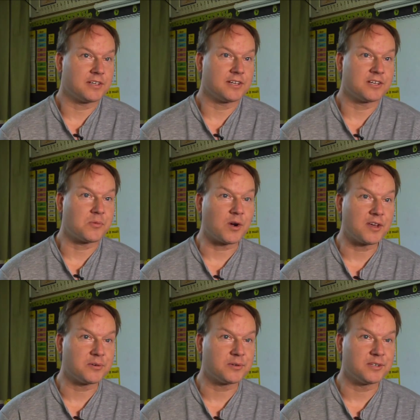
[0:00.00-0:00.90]
I don't, I don't know
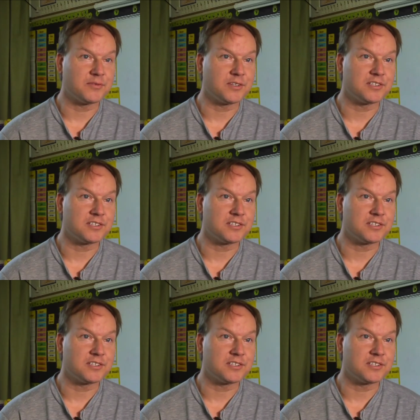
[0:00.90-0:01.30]
why they would leave